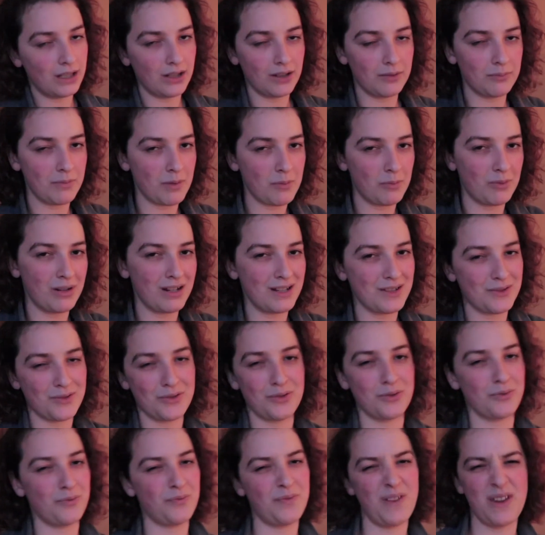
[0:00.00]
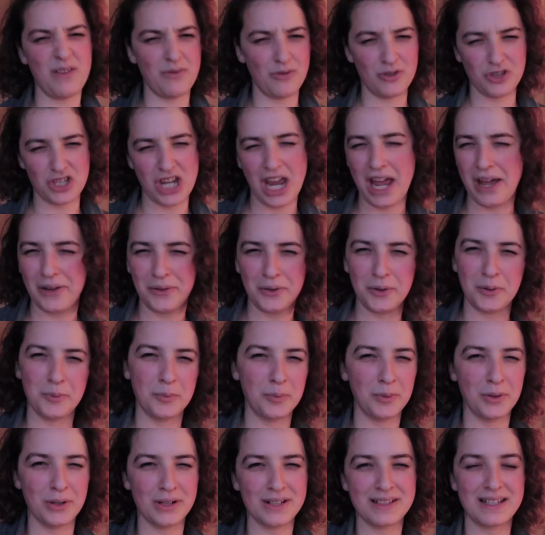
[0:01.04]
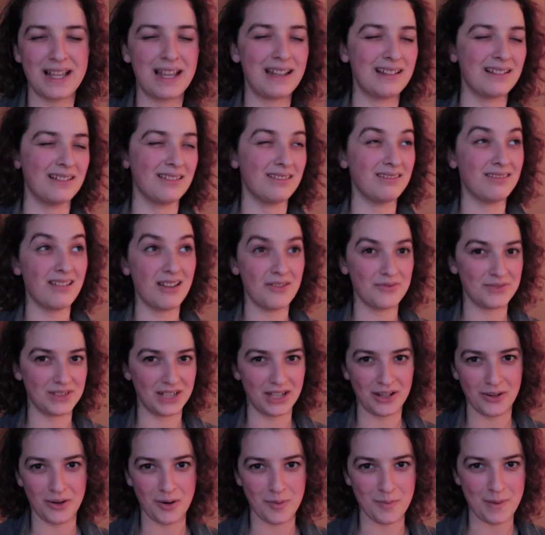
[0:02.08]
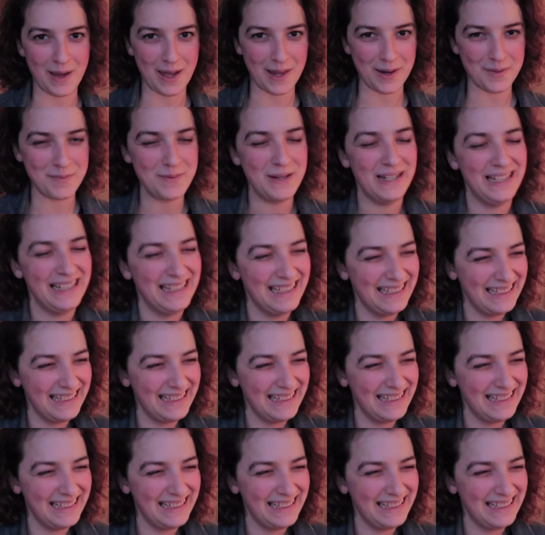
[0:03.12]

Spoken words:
good memories or your favorite childhood books, I'd love to hear about them.